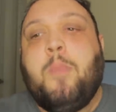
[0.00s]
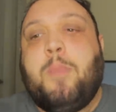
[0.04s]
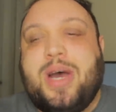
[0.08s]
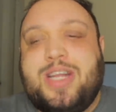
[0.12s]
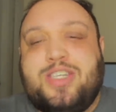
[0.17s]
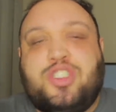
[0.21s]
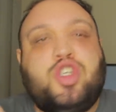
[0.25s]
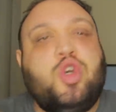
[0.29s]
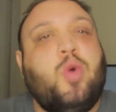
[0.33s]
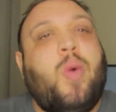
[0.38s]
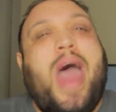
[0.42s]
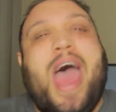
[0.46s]

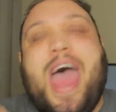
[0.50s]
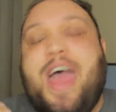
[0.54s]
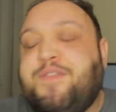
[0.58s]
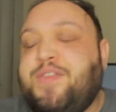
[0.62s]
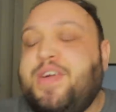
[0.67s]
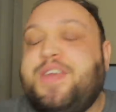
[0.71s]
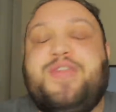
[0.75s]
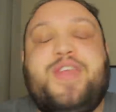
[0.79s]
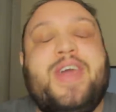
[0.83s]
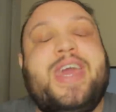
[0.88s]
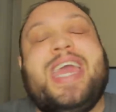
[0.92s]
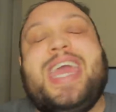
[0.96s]
but do
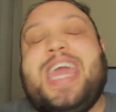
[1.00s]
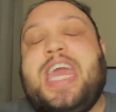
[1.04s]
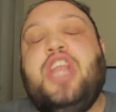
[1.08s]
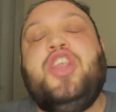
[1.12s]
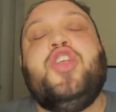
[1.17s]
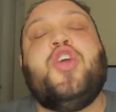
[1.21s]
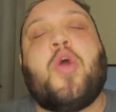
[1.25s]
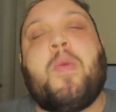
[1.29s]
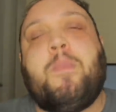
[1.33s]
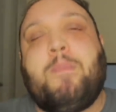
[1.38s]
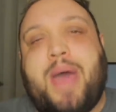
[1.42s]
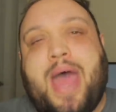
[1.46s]
everything
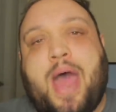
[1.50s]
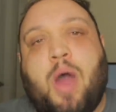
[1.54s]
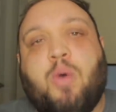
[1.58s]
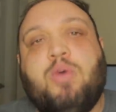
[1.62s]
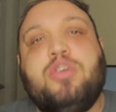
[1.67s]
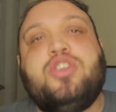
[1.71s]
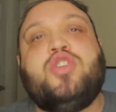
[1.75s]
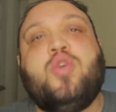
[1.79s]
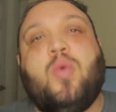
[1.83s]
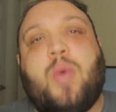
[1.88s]
in your power